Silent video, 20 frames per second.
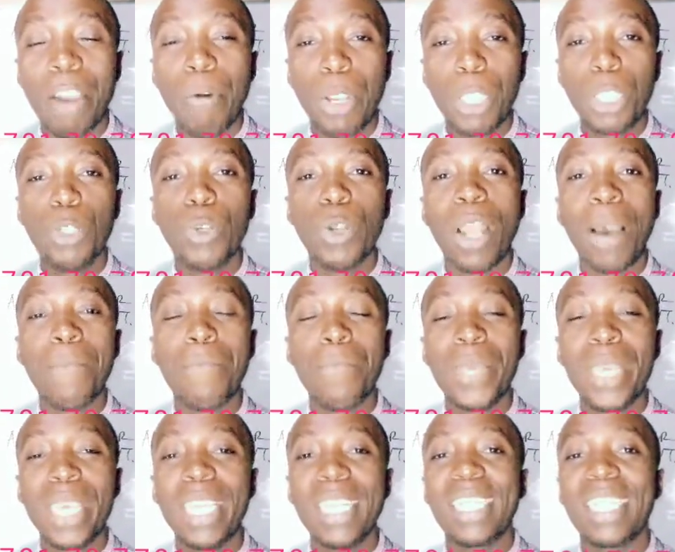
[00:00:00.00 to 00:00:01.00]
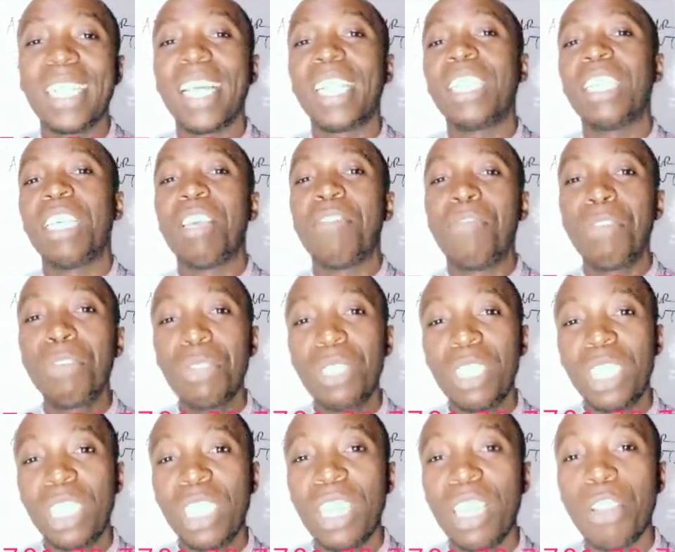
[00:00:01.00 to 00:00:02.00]
Regular means that if you
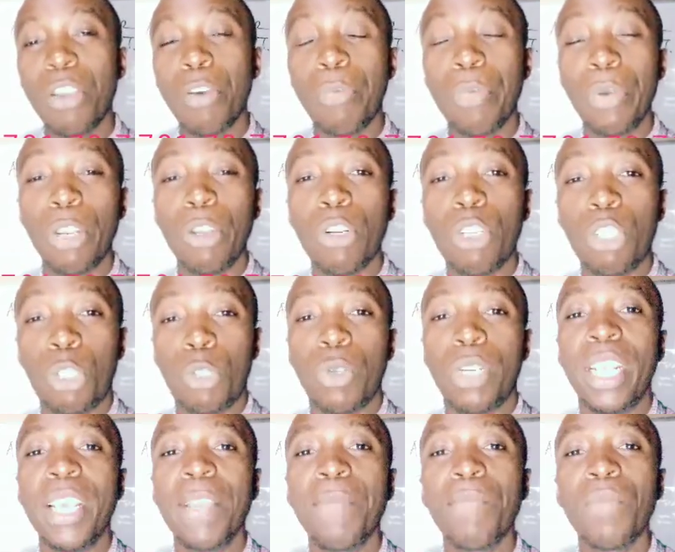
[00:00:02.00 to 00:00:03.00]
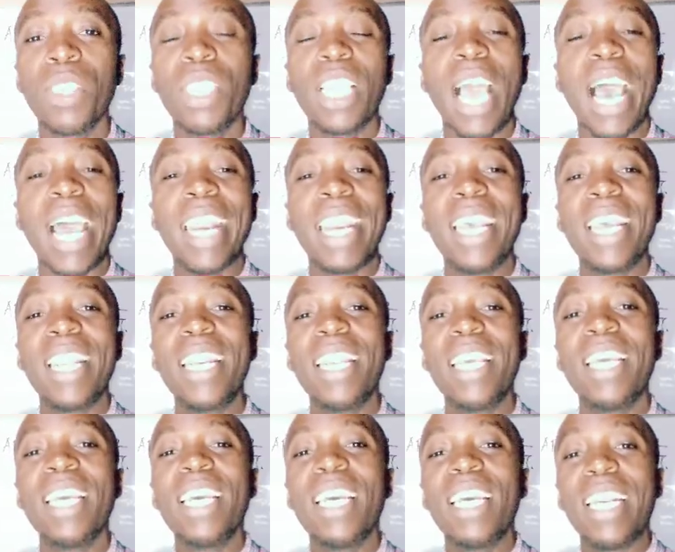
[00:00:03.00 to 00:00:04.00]
see your periods today and
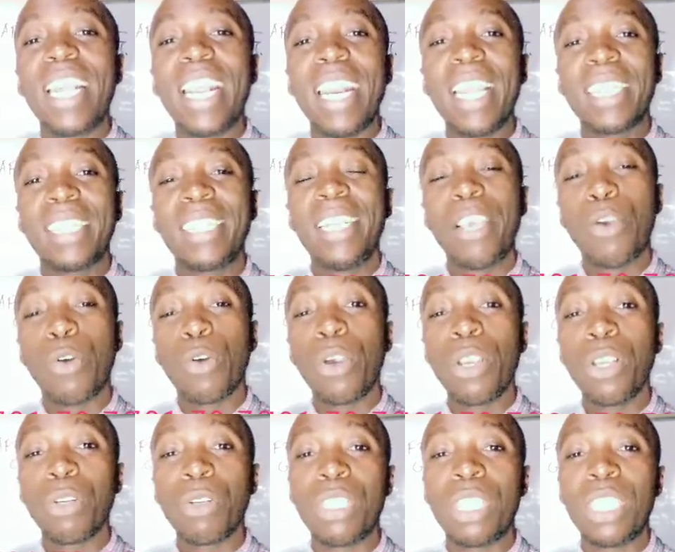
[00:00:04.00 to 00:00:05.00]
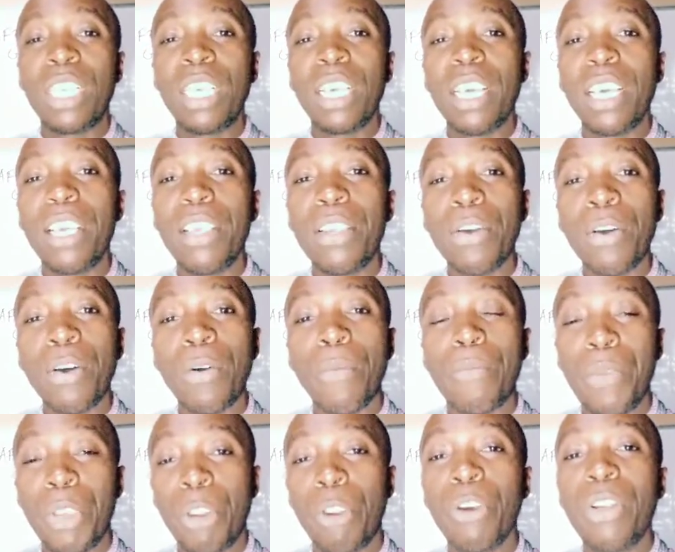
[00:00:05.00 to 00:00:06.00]
then the next day you're going to see your
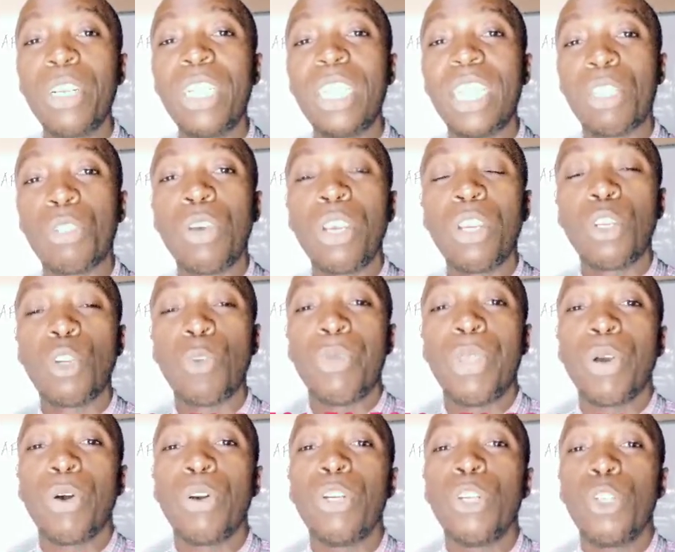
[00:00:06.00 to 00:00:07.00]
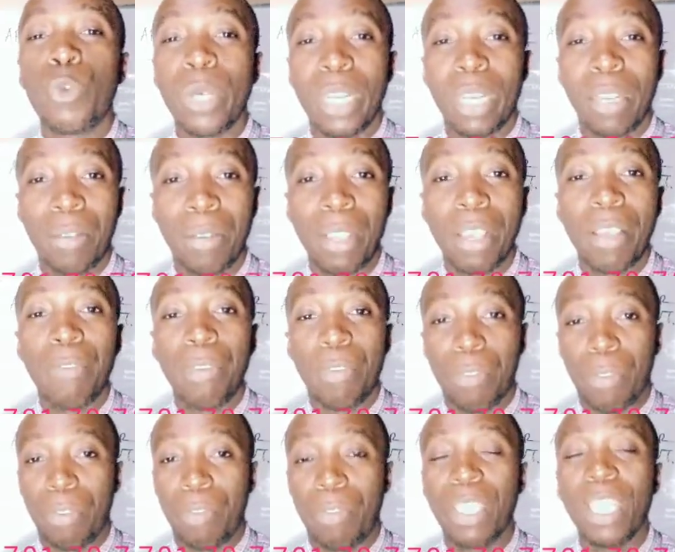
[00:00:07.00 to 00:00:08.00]
periods is going to be on
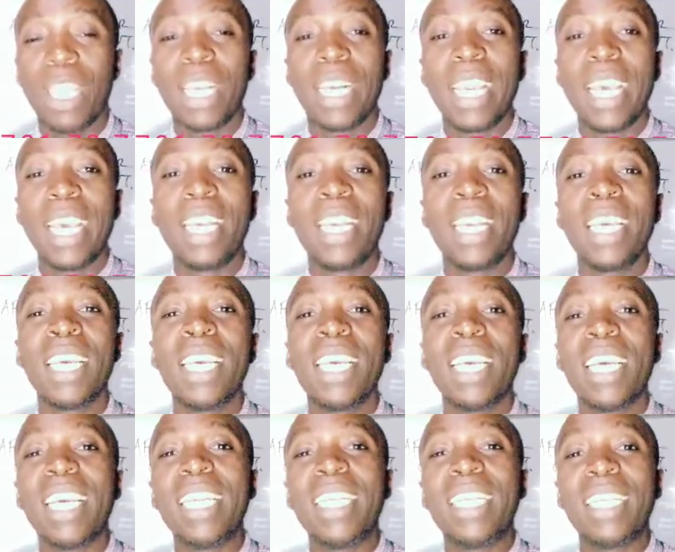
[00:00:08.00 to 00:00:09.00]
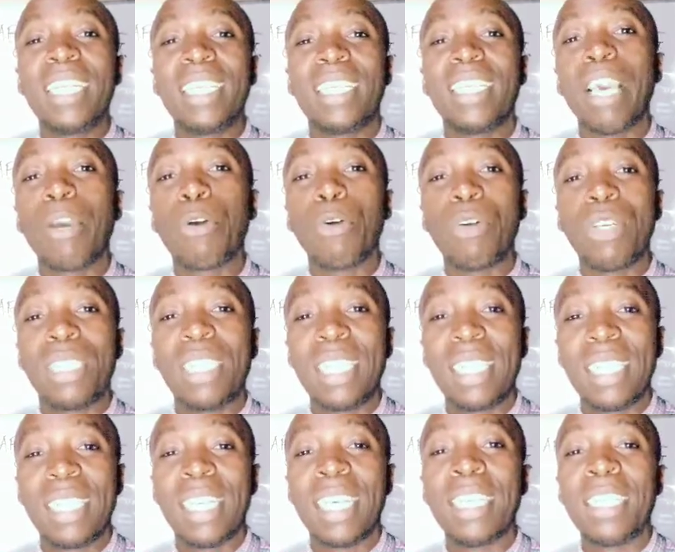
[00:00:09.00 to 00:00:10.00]
25th, then it is a
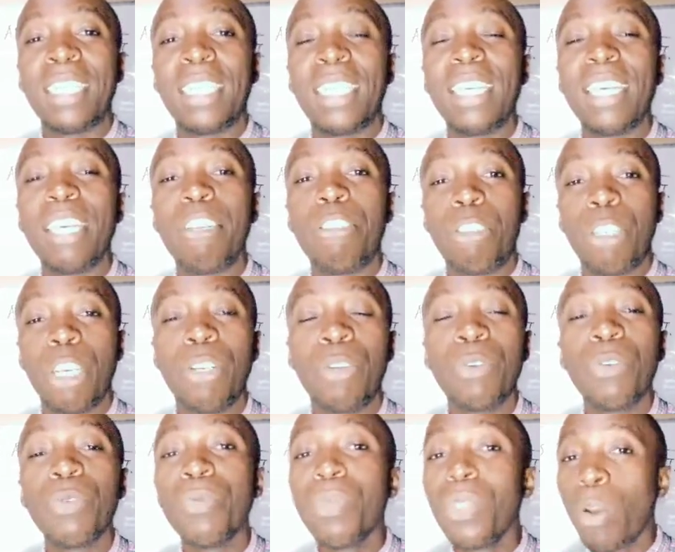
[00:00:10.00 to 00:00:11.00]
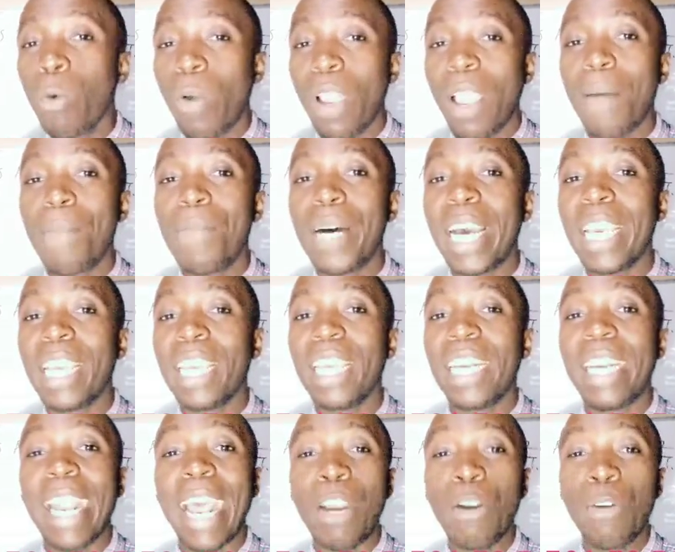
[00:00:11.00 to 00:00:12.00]
consistent schedule whereby
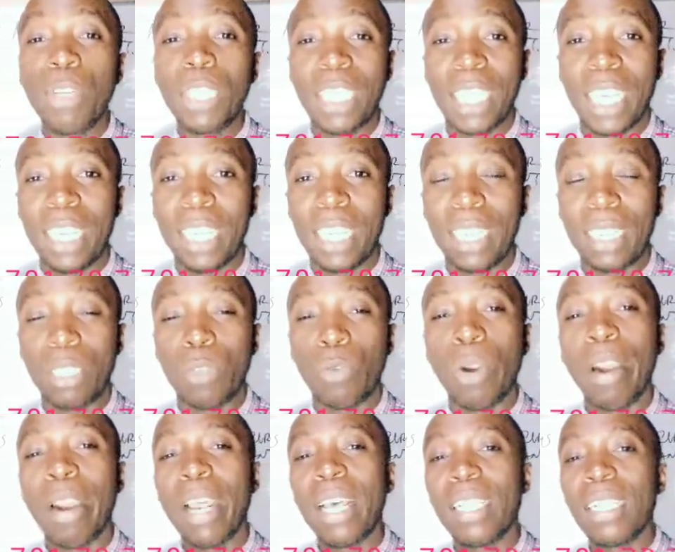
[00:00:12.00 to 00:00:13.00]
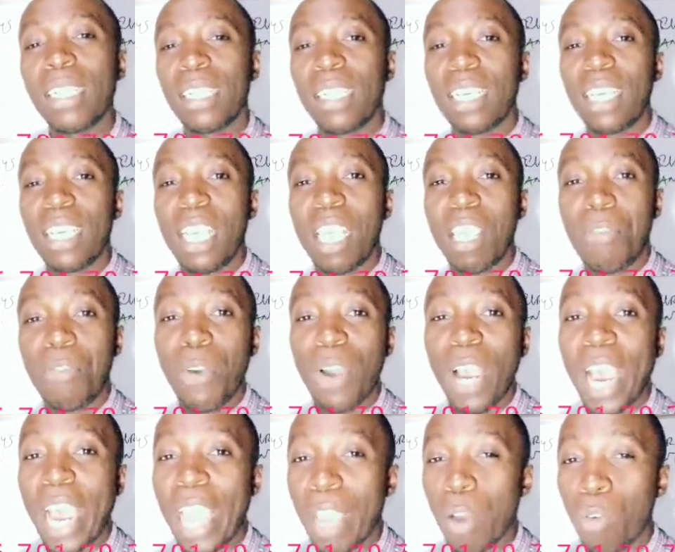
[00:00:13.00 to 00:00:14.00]
there are no changes. Whereas if
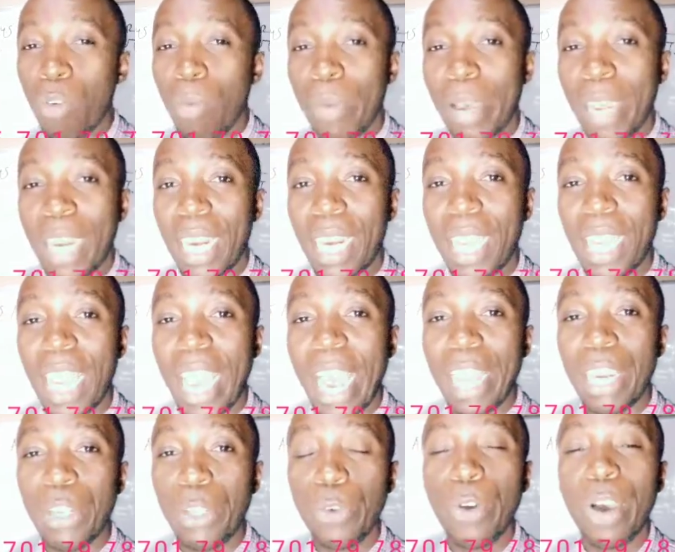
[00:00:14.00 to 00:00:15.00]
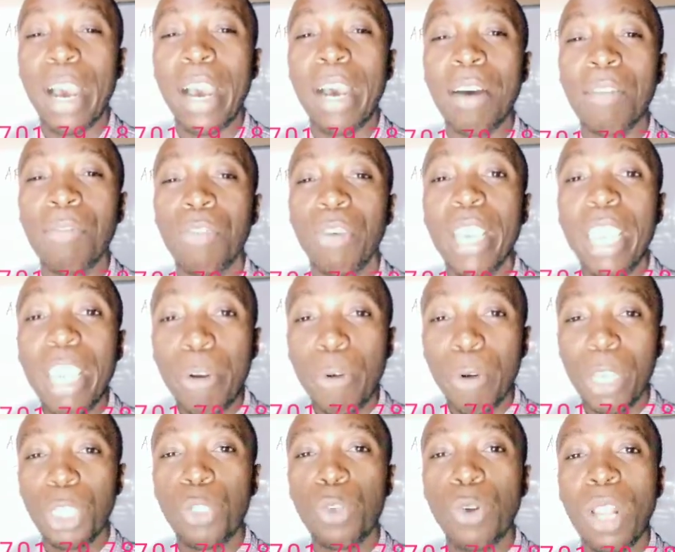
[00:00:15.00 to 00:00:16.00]
you are a woman and you have
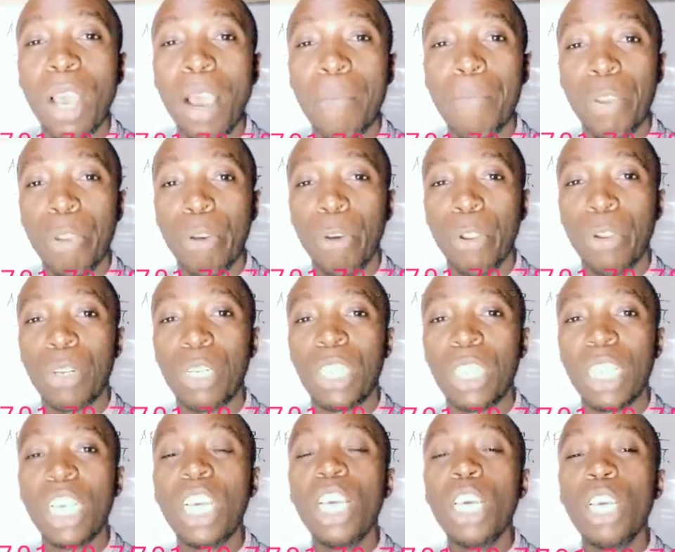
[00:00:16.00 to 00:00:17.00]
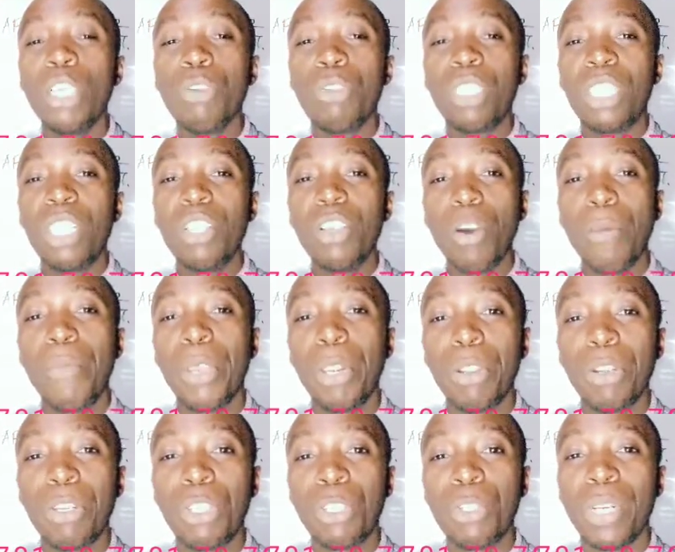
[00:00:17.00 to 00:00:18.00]
irregular periods, you see your
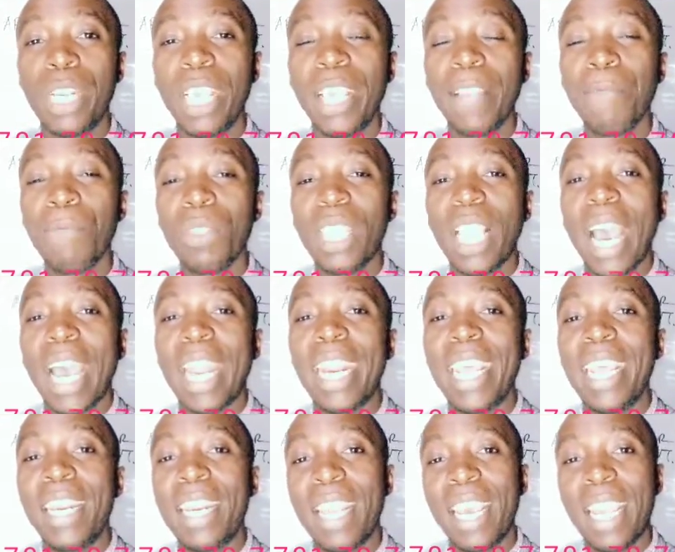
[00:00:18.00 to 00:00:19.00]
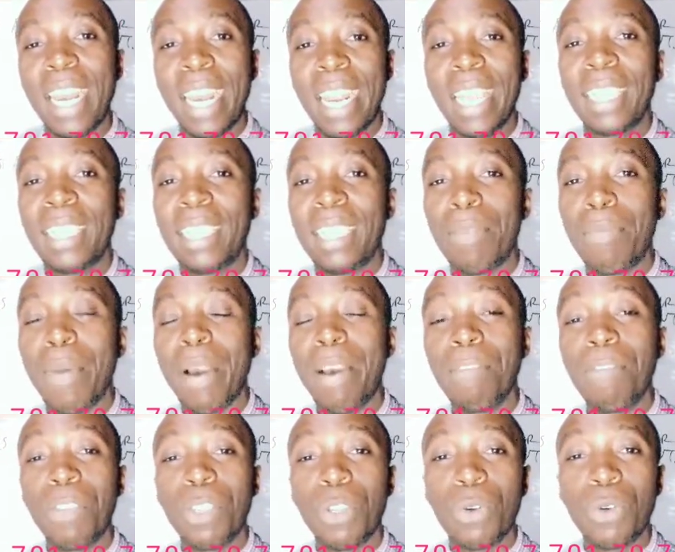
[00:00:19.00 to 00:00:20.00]
periods today and then next
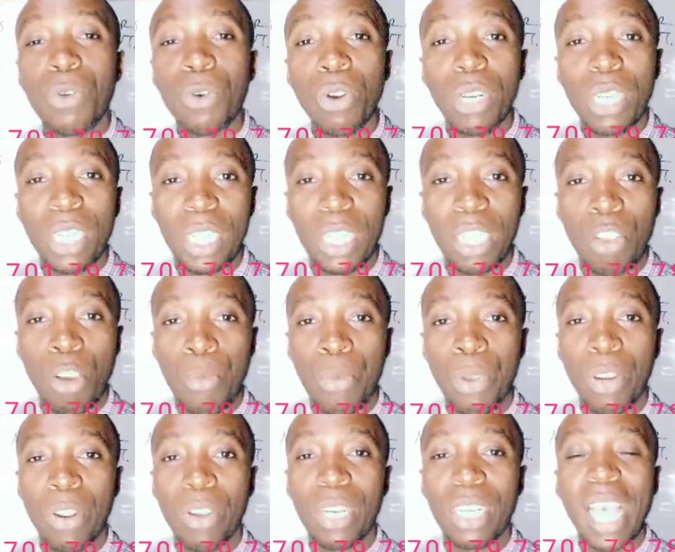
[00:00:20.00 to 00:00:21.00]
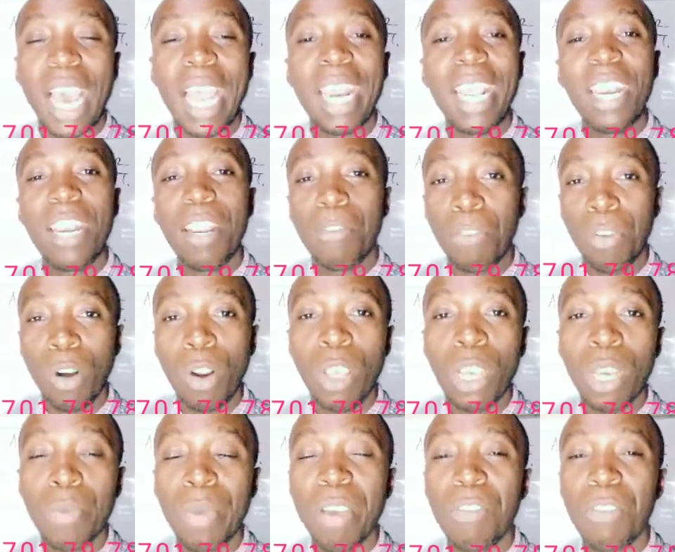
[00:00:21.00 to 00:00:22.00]
month you do not see your periods and then the
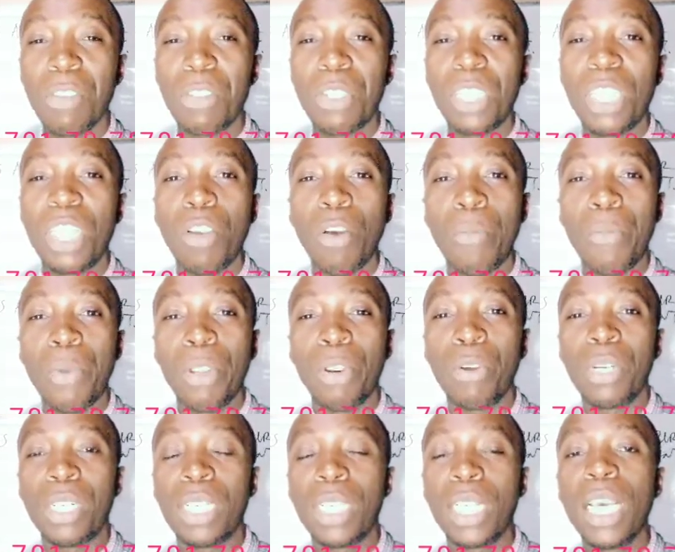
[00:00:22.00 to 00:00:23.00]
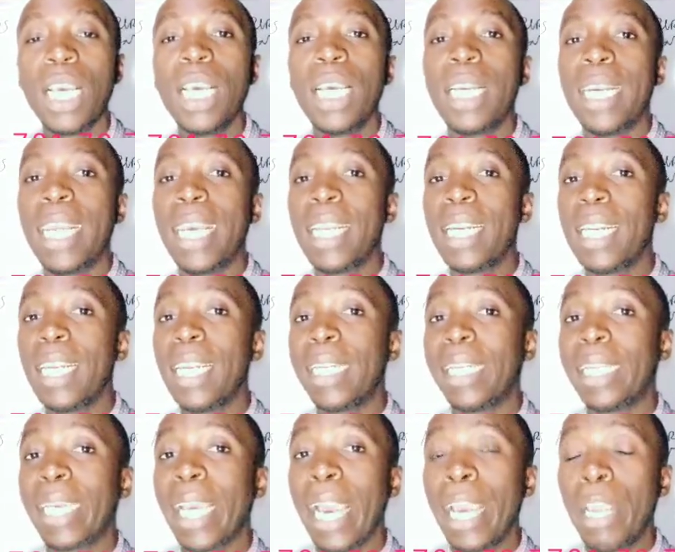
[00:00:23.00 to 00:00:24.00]
following month you see your periods, then
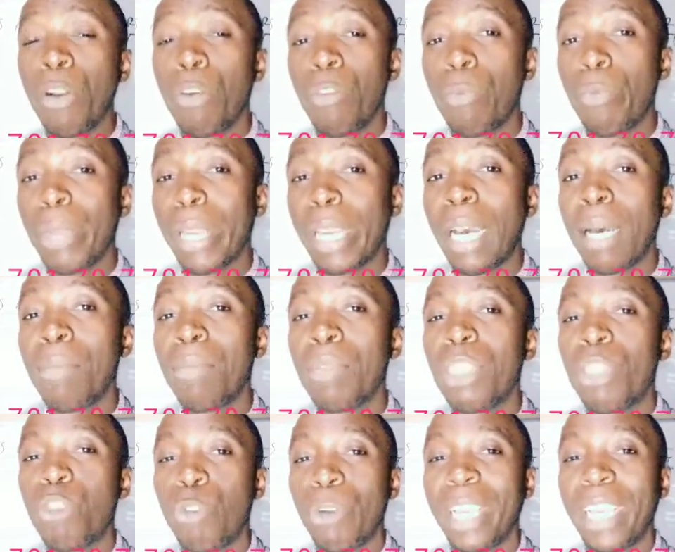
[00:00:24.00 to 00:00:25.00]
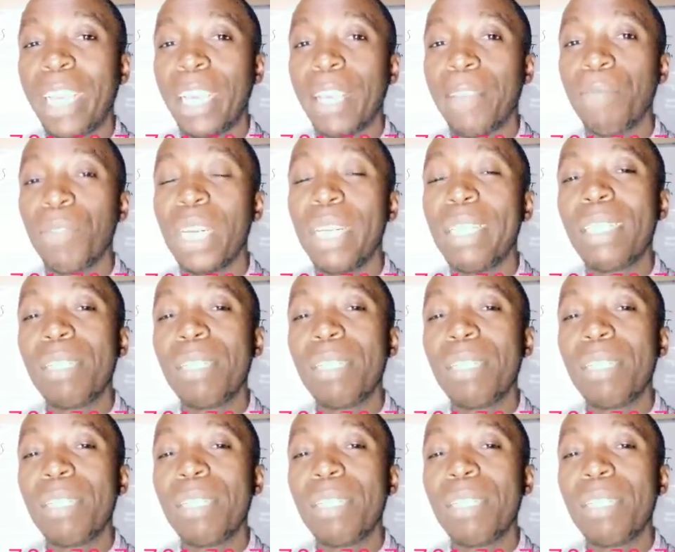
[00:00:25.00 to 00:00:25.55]
it kind of becomes tricky.